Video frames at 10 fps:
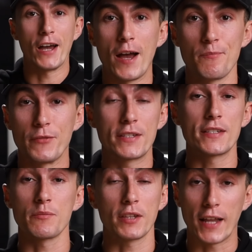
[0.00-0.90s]
time. This
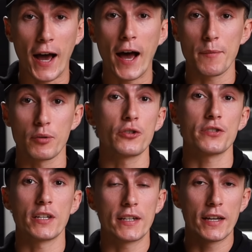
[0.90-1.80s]
is something that I
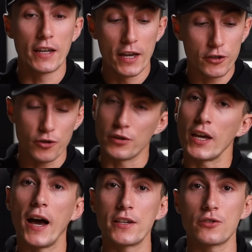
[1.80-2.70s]
personally did during
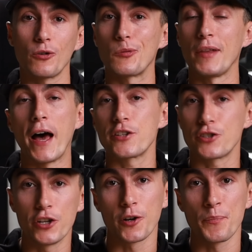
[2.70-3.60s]
the ice storm
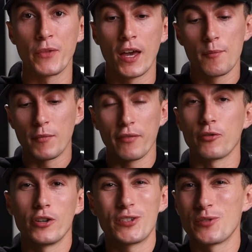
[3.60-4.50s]
last year. My
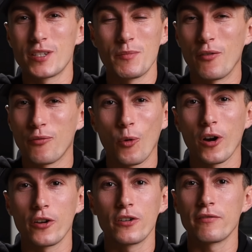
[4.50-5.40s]
furnace uses about
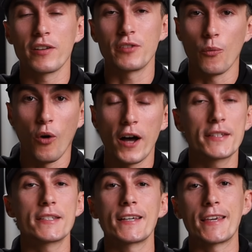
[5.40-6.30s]
450
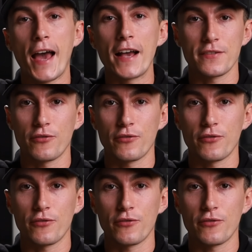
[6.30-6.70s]
watts. It's a gas